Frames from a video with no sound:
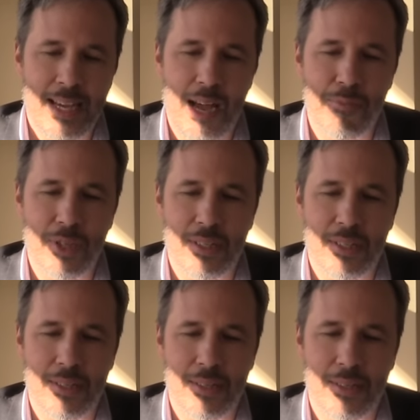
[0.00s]
I'm not
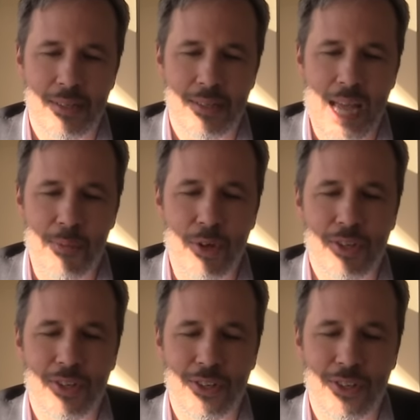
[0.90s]
uh, I'm
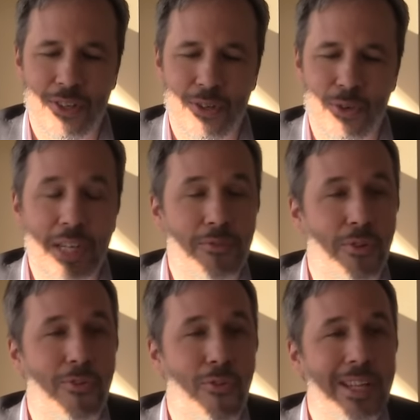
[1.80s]
not uh, looking
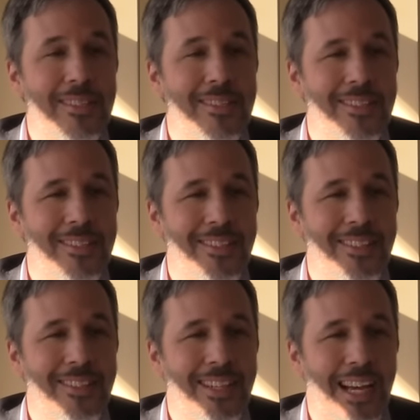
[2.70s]
for friends.
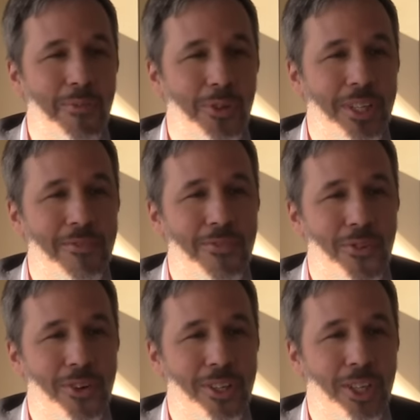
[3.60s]
I'm looking
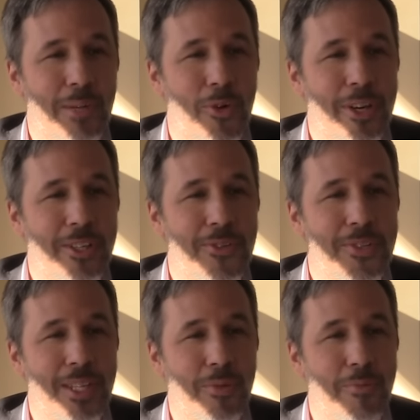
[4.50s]
for collaborators
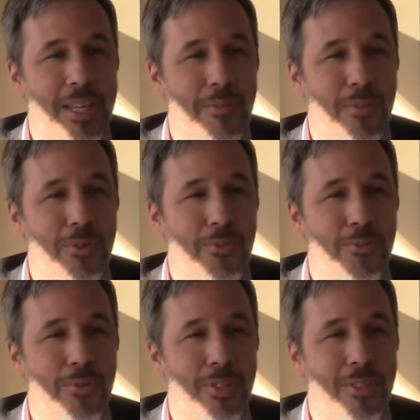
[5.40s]
that will be able to
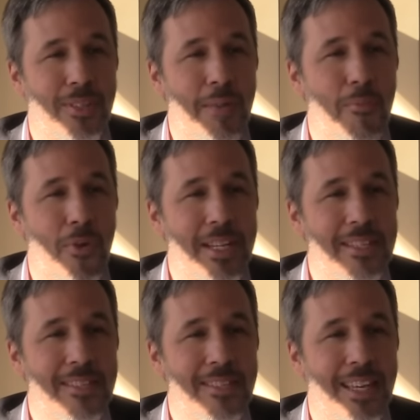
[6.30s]

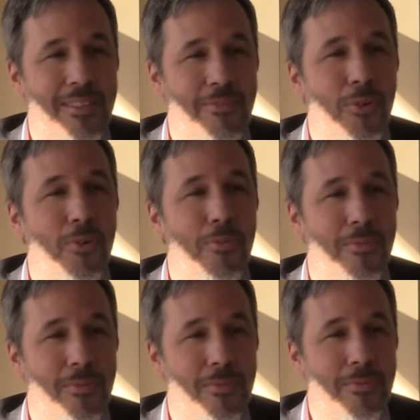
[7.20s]
embrace and
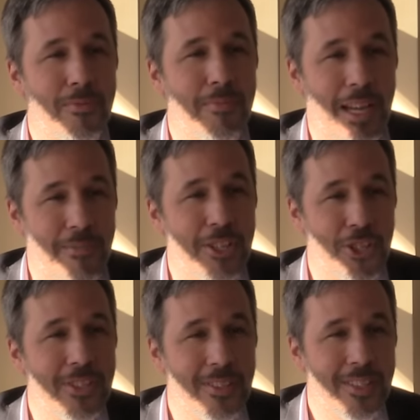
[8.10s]
follow my
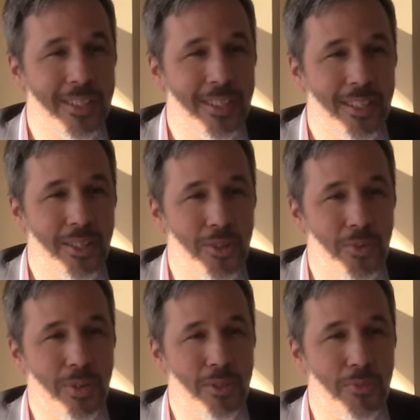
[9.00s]
vision, you
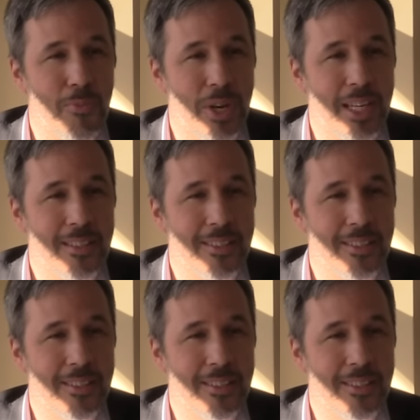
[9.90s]
know, and to bring.